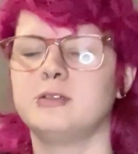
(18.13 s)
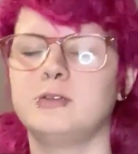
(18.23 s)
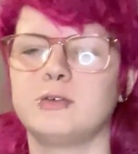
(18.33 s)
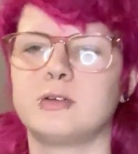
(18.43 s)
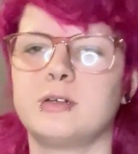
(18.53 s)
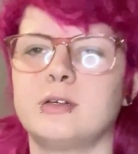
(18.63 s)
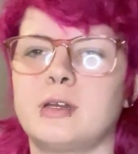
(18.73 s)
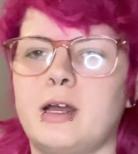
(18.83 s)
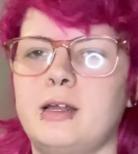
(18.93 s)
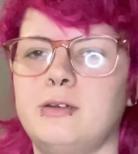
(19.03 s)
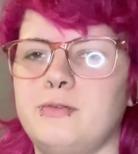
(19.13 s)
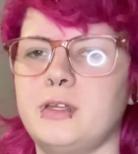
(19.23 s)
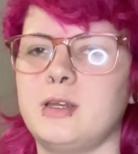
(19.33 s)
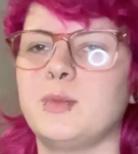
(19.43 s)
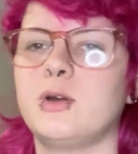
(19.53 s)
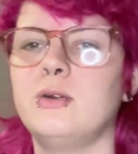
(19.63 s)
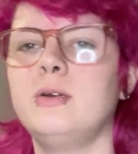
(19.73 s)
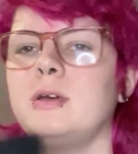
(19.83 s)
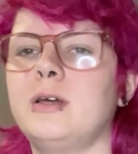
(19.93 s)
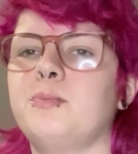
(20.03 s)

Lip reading: look kind of emo and